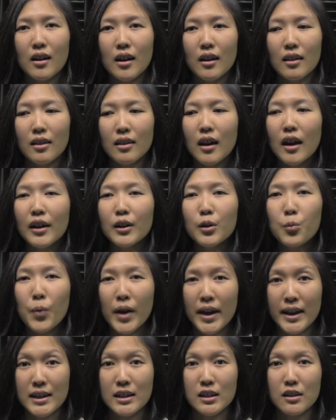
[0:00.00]
a lot of
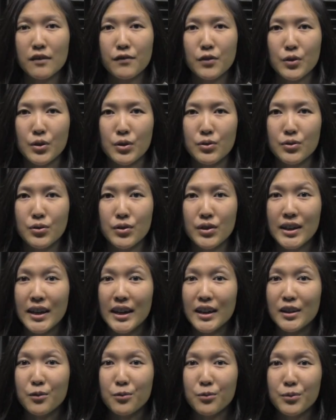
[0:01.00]
ways for you to
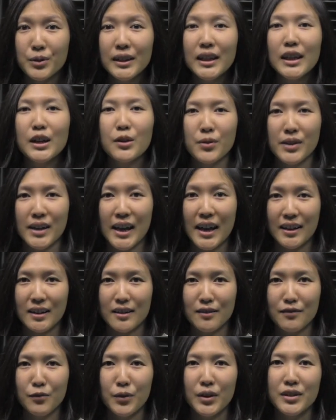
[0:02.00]
get really
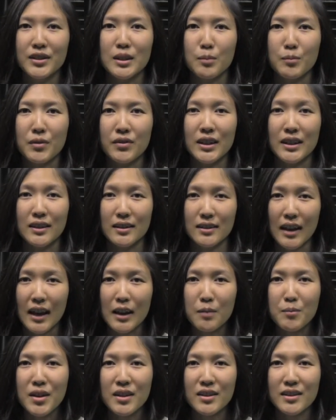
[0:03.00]
creative with some of the
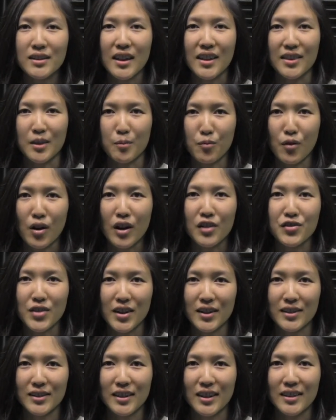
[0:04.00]
assignments and the
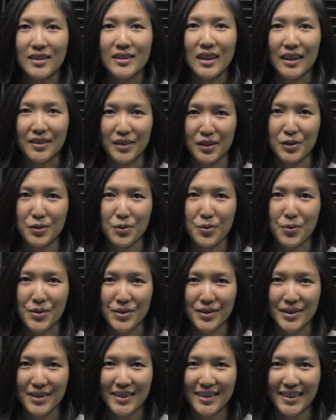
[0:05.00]
projects inside this
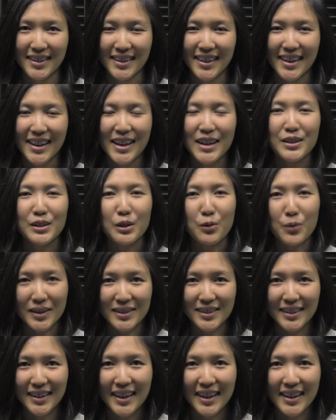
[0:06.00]
course. So
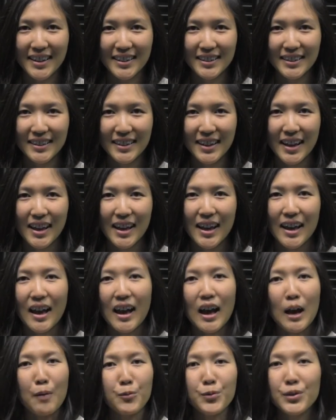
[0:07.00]
once again,
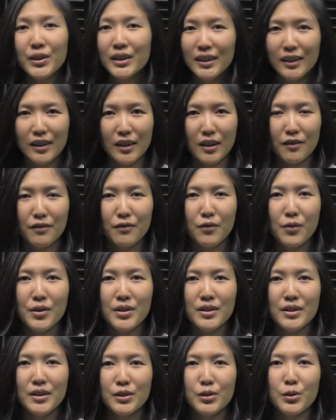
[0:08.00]
I'm really looking
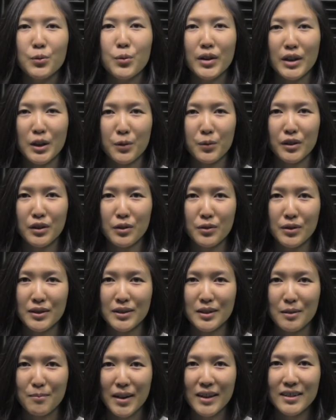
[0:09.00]
forward to working with you
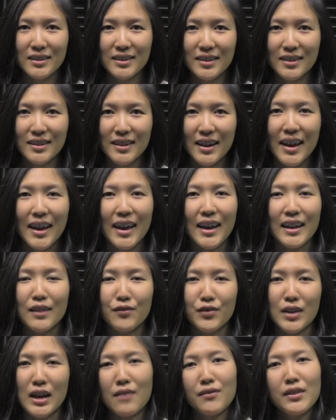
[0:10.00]
this semester, and
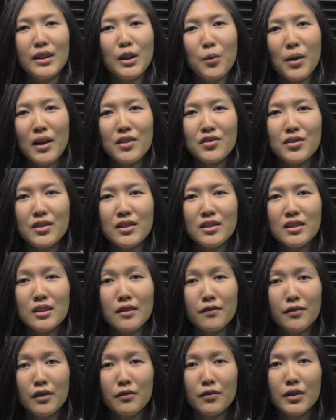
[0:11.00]
if you have any
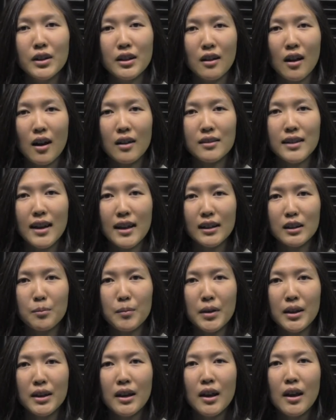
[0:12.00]
questions, feel free to contact
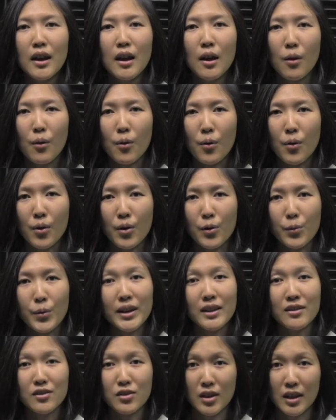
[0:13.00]
me or we
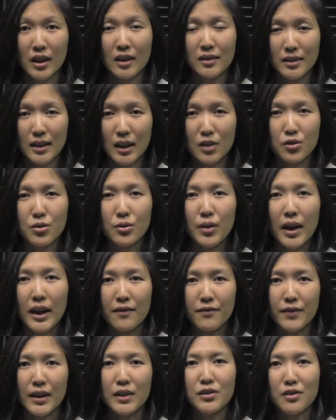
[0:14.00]
can schedule
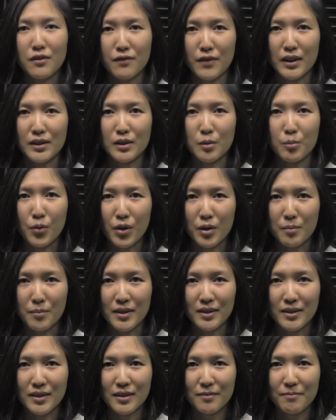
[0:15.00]
a face-to-face
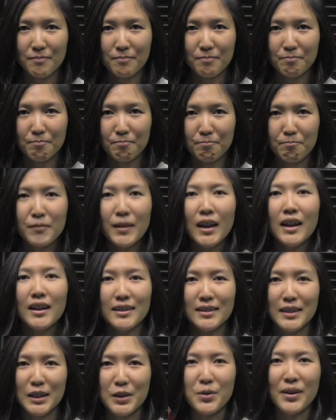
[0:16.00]
appointment.
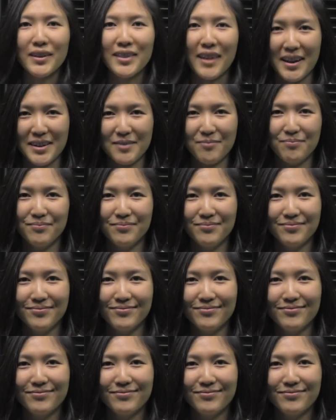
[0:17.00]
See you online.